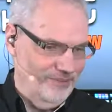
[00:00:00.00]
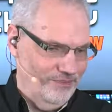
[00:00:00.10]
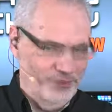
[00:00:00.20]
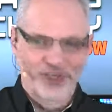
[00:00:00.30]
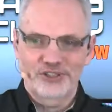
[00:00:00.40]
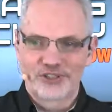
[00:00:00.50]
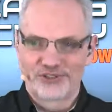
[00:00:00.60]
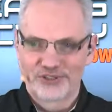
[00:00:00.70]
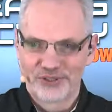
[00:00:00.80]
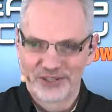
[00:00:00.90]
production
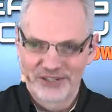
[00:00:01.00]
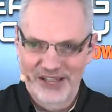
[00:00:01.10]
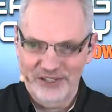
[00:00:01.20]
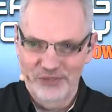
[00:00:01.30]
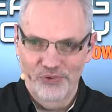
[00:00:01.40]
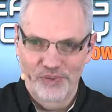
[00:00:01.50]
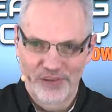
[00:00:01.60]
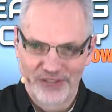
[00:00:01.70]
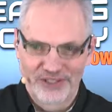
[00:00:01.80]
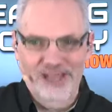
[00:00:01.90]
crew, he's actually one
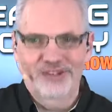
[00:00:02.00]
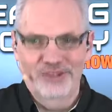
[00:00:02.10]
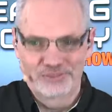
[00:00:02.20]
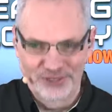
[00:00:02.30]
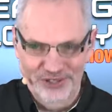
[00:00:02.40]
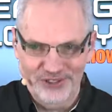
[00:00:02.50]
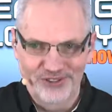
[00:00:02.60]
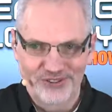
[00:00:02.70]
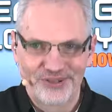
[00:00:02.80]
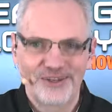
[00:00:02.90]
man talent and production
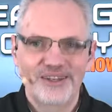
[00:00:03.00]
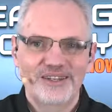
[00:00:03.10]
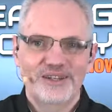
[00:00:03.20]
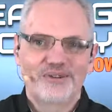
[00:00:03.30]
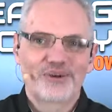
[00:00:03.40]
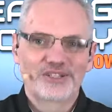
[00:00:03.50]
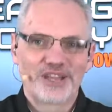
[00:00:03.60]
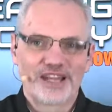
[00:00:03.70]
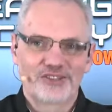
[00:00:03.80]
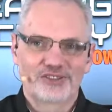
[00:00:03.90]
crew, which
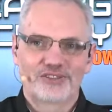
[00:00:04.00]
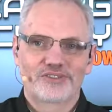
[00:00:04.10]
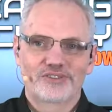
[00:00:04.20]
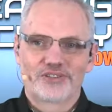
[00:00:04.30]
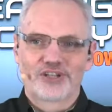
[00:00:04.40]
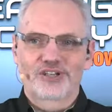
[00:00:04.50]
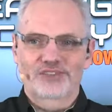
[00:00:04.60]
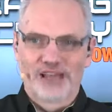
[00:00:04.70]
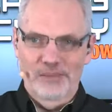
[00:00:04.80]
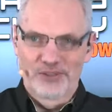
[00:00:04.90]
adds just
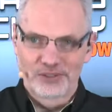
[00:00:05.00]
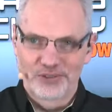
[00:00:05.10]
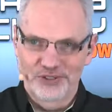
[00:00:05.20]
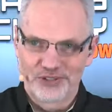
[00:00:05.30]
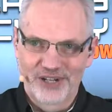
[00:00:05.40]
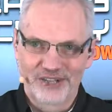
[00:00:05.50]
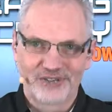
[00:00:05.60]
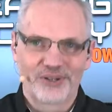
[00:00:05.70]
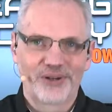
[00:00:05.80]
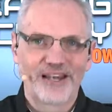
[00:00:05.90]
that much more stress.
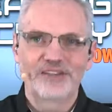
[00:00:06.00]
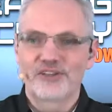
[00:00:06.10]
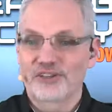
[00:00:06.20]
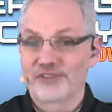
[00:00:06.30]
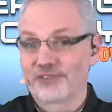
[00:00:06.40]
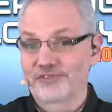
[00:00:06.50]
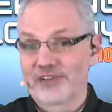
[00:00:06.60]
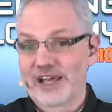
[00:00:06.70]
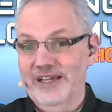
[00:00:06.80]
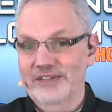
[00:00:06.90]
So anything you can do for
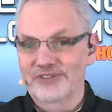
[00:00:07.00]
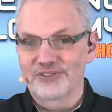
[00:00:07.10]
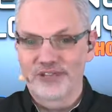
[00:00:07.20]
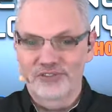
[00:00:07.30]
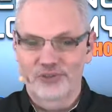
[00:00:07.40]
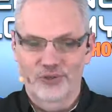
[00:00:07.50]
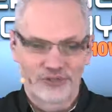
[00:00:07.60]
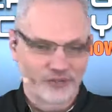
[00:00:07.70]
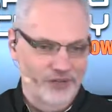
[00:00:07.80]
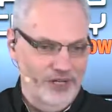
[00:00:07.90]
that, that's
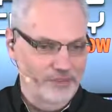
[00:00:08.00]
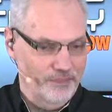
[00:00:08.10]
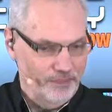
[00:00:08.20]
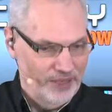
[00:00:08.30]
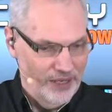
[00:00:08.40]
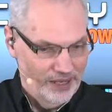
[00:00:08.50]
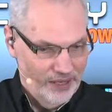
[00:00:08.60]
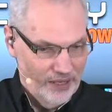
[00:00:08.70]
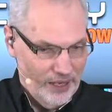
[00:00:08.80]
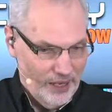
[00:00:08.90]
always great.
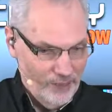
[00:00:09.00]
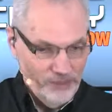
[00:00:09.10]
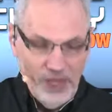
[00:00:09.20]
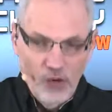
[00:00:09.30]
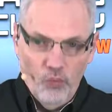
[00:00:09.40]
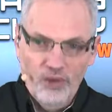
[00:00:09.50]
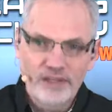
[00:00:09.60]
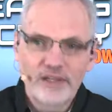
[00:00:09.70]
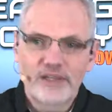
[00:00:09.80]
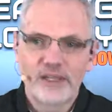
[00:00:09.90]
Uh, One
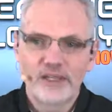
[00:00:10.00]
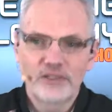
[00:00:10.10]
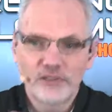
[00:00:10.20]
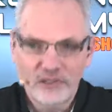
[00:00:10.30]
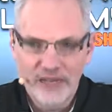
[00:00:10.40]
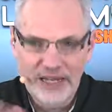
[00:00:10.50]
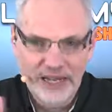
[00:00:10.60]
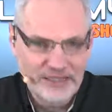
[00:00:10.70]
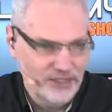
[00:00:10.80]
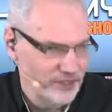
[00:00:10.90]
of the things that I
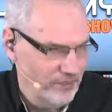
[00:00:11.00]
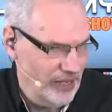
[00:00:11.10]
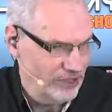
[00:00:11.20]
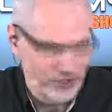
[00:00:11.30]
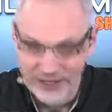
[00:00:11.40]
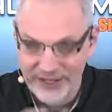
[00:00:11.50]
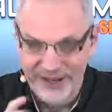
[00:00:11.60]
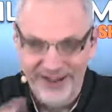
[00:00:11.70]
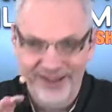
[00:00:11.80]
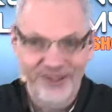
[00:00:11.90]
didn't mention, and
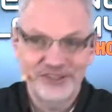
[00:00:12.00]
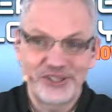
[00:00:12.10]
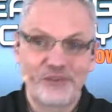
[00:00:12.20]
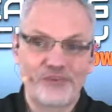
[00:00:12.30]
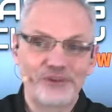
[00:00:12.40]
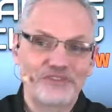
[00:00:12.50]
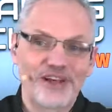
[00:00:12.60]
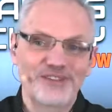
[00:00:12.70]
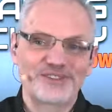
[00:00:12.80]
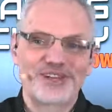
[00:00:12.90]
we
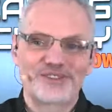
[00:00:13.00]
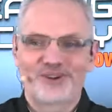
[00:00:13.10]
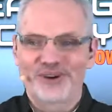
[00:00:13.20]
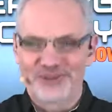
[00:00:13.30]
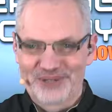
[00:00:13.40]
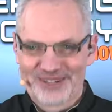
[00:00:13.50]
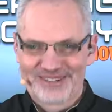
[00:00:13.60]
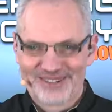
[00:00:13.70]
found this out the hard way.